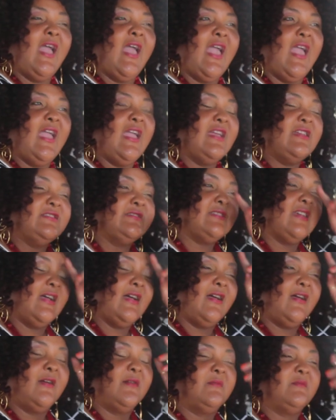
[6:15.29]
And
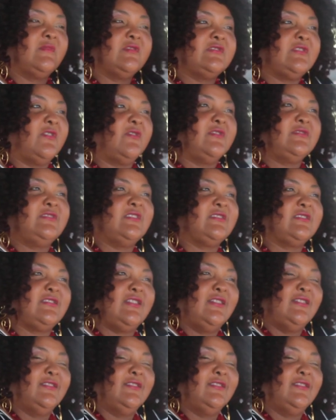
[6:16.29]
um, so it's just,